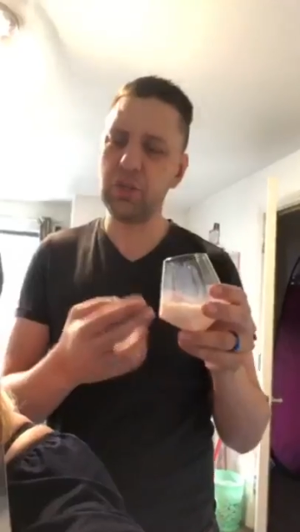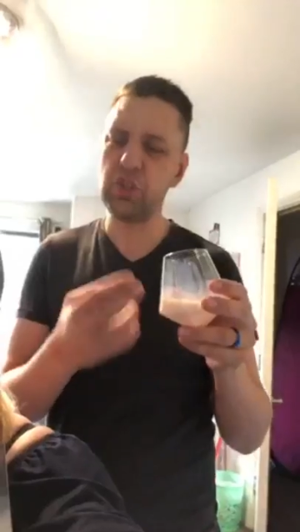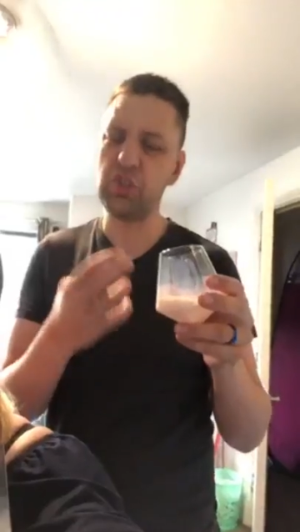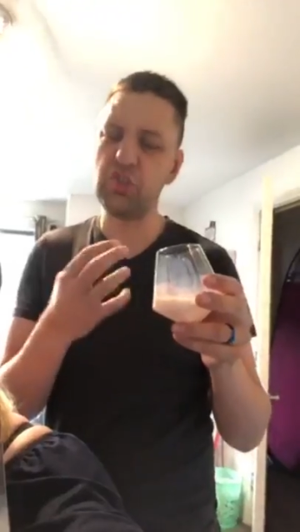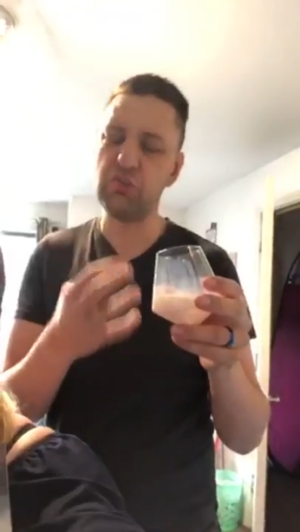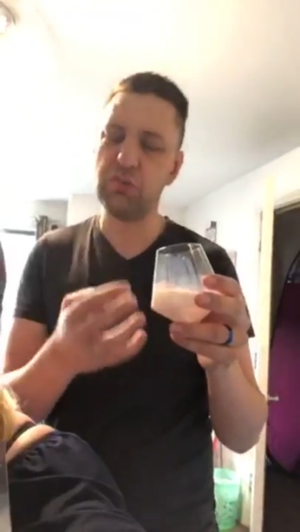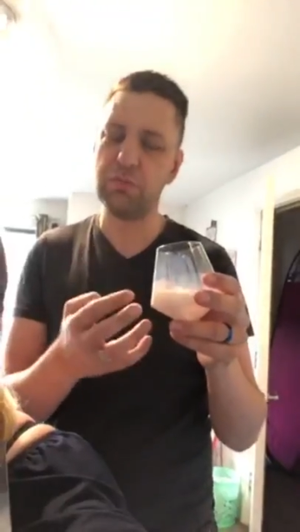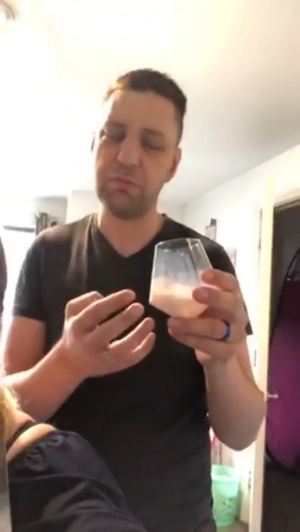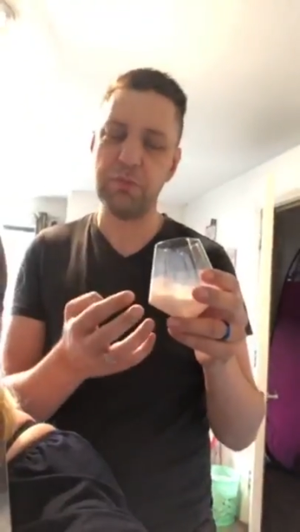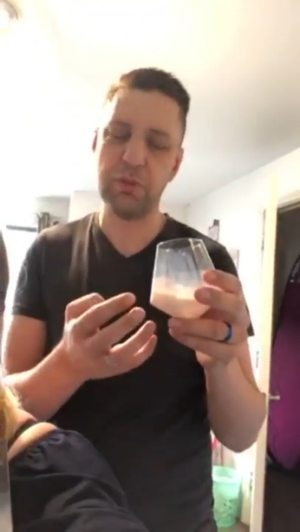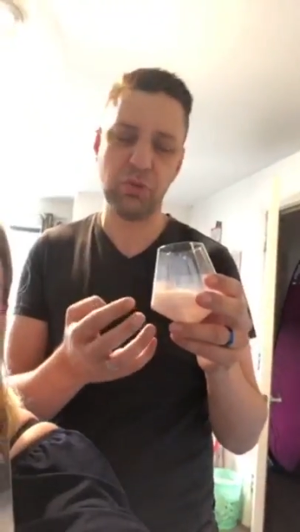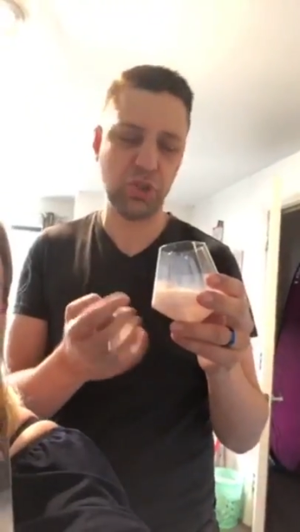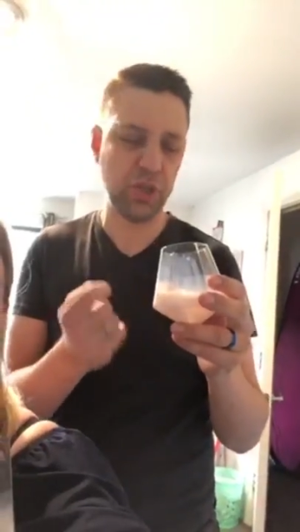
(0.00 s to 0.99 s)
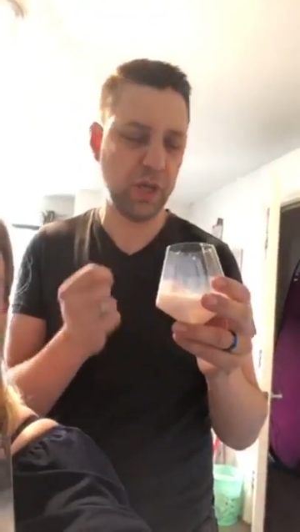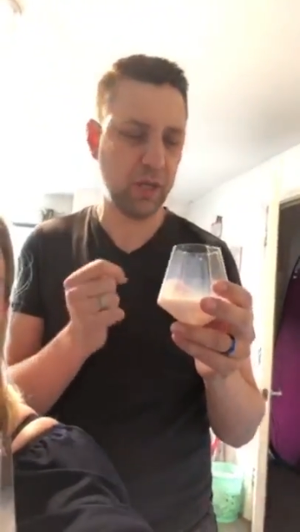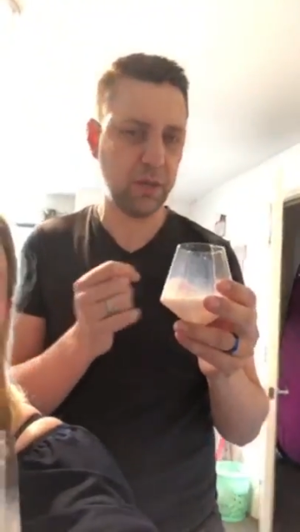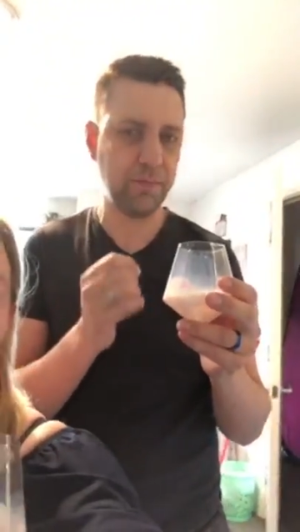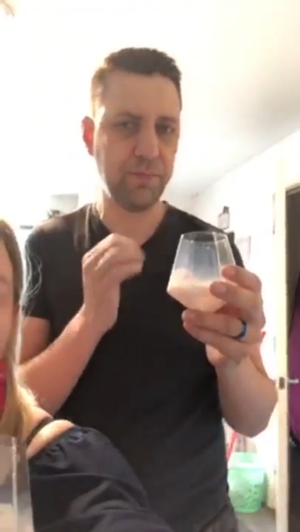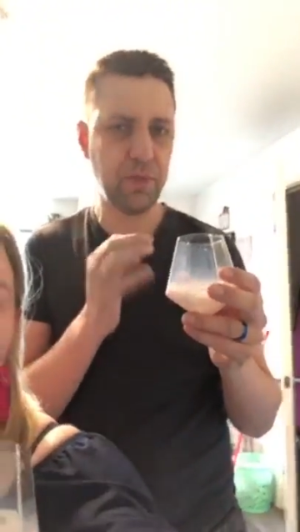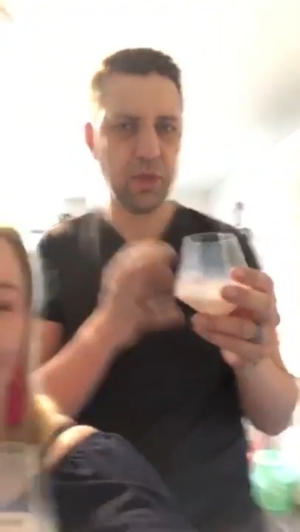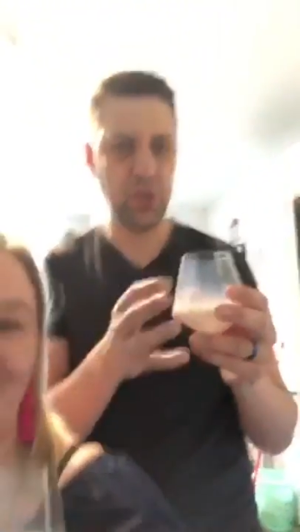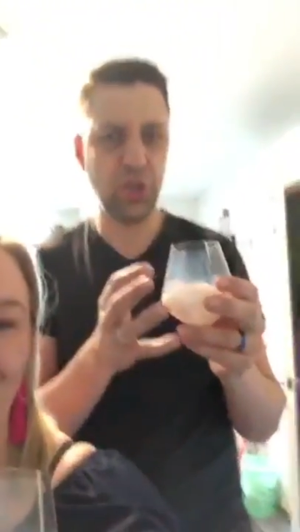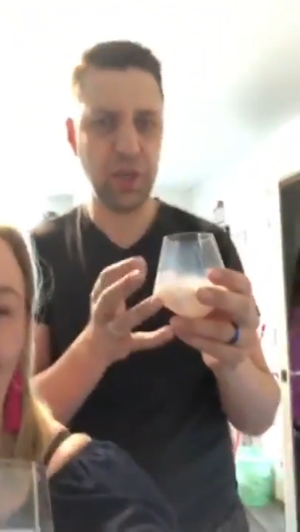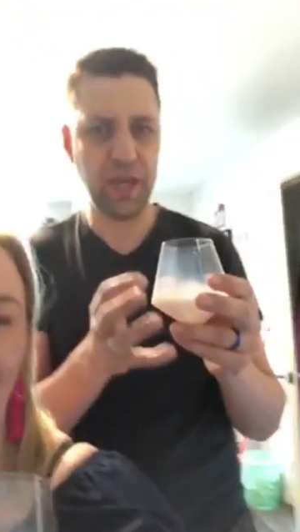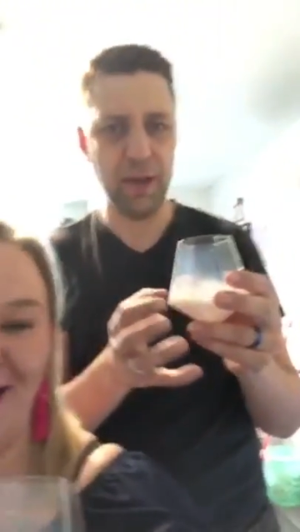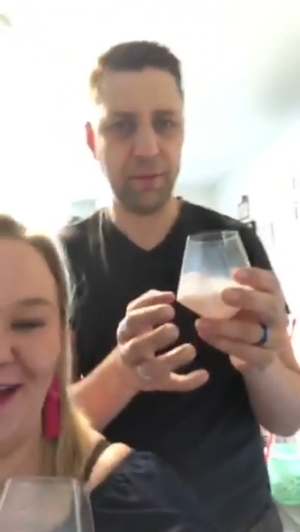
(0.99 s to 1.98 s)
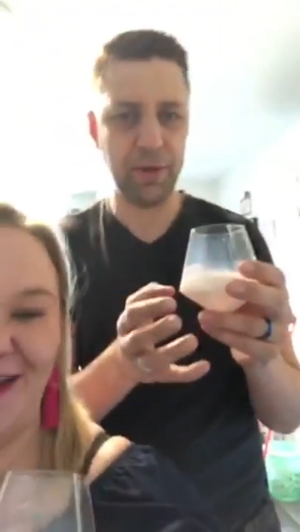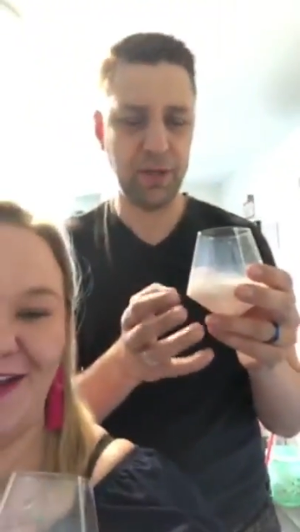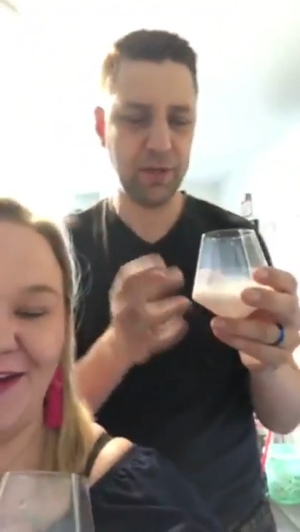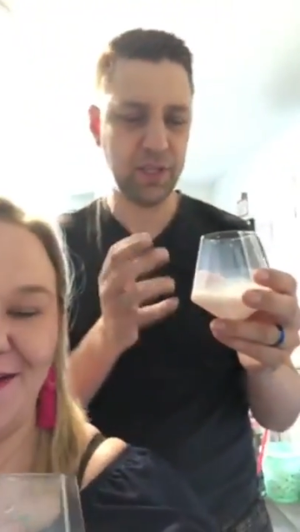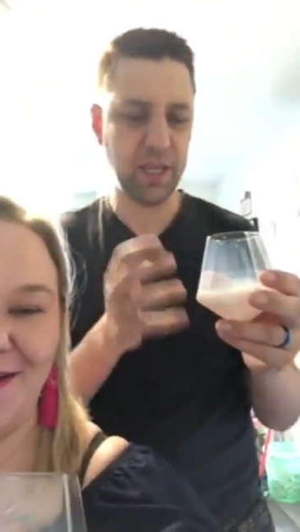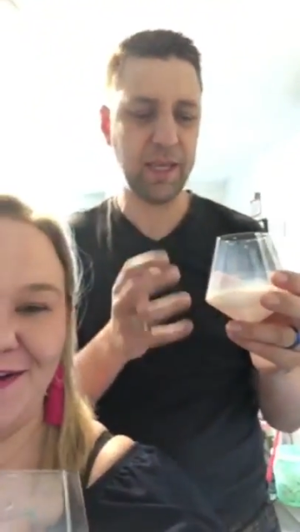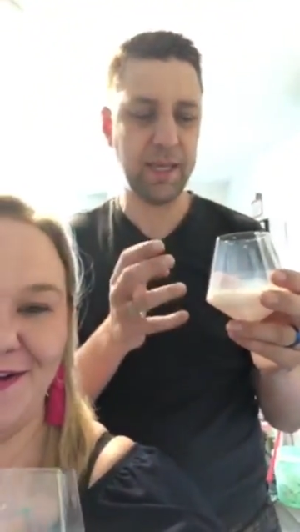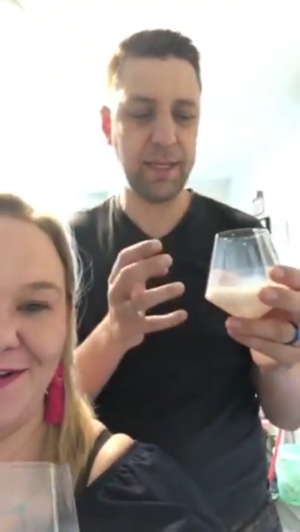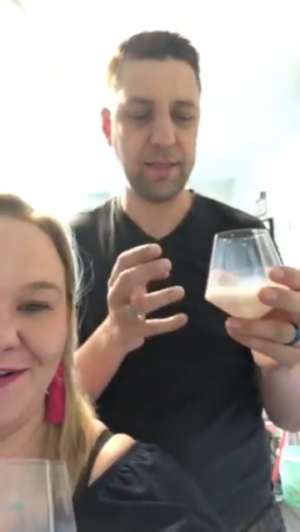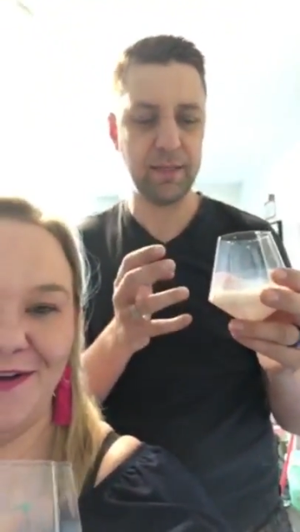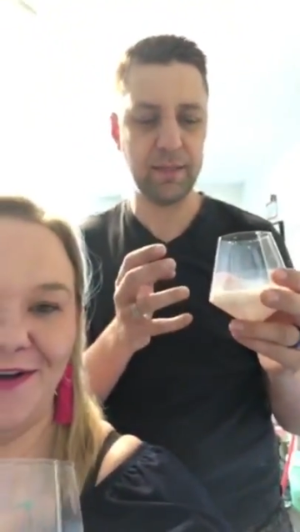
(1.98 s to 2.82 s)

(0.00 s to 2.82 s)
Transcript: strawberry milkshake. I know, you right? Get when you was a kid.